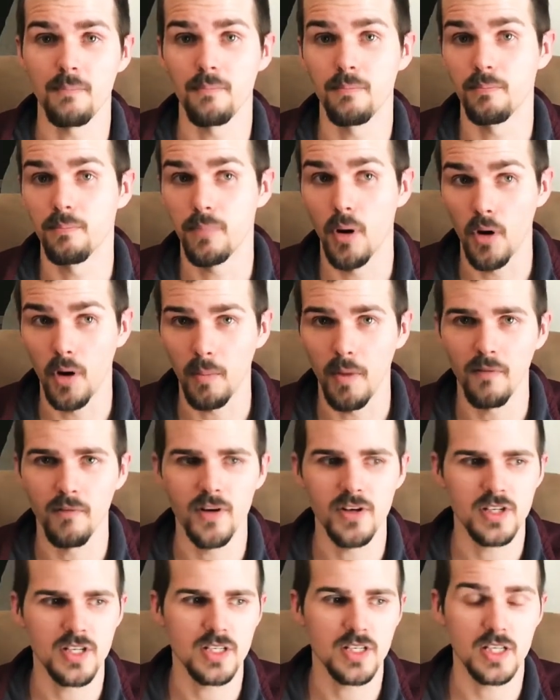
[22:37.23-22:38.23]
Pokemon
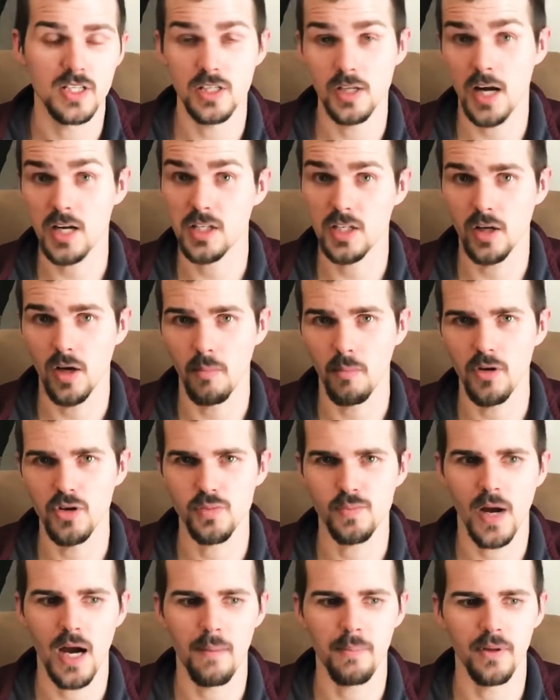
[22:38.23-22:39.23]
Versus. It's actually our most
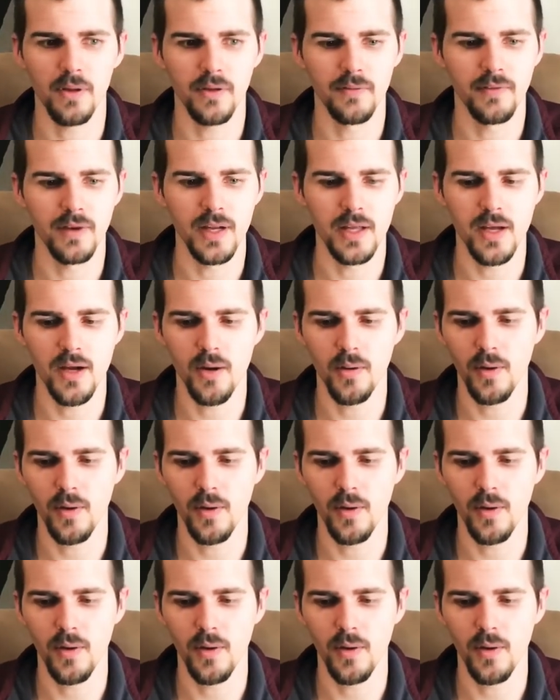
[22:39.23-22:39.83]
popular video,